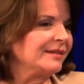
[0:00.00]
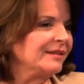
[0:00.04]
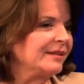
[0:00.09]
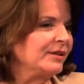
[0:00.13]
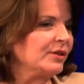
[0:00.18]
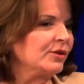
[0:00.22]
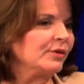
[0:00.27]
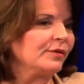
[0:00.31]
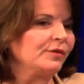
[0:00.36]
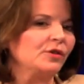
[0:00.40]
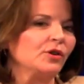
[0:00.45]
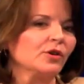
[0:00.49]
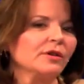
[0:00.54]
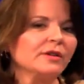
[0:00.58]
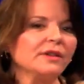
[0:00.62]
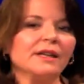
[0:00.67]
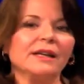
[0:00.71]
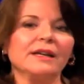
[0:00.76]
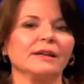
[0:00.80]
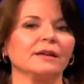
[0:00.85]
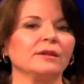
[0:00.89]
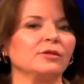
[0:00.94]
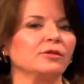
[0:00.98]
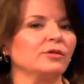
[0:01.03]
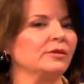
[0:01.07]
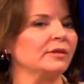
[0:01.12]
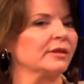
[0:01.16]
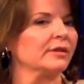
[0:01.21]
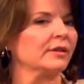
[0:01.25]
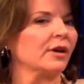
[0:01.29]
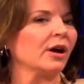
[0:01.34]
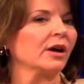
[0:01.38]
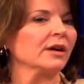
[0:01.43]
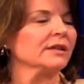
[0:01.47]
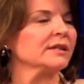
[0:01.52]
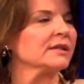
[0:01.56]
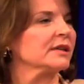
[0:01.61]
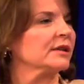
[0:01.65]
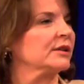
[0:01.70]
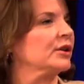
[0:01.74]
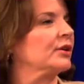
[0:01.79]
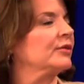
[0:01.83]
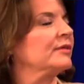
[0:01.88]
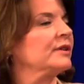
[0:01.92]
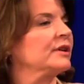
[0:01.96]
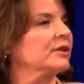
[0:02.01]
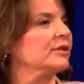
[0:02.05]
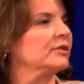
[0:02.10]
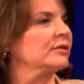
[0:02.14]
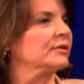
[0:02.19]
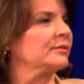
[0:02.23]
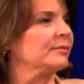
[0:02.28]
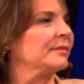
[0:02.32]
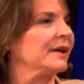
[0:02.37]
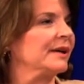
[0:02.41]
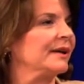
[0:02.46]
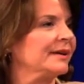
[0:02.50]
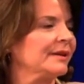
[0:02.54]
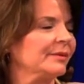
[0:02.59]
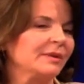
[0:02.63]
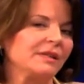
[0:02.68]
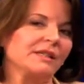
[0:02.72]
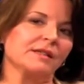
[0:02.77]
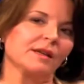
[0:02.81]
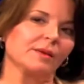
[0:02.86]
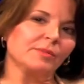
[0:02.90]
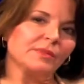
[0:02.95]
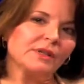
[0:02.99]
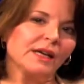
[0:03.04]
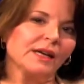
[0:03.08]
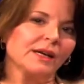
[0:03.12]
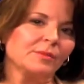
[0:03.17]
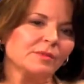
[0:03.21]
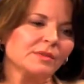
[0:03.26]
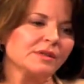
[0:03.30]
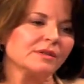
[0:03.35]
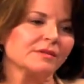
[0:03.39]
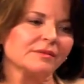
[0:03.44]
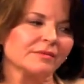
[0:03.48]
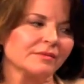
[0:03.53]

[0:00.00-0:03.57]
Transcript: if you're thinking good thoughts and you're in a good mind, sometimes,